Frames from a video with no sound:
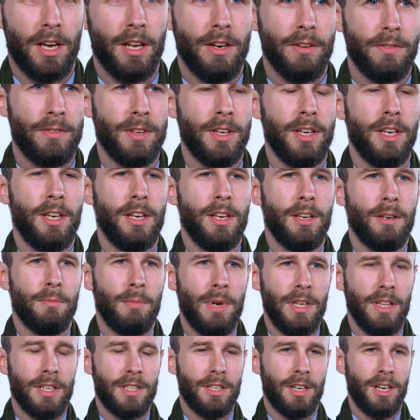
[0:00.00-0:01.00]
kind of
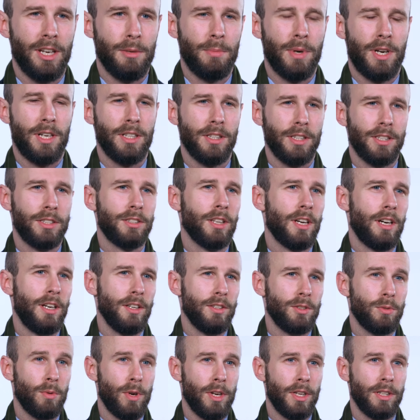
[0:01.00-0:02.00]
make the tie part of the
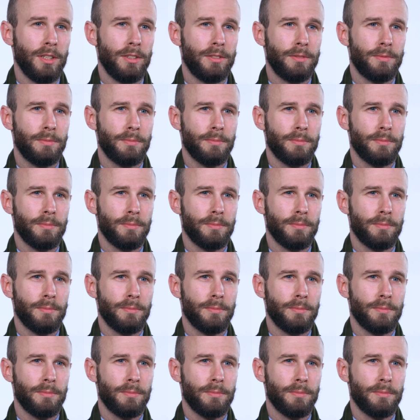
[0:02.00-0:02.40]
style as well.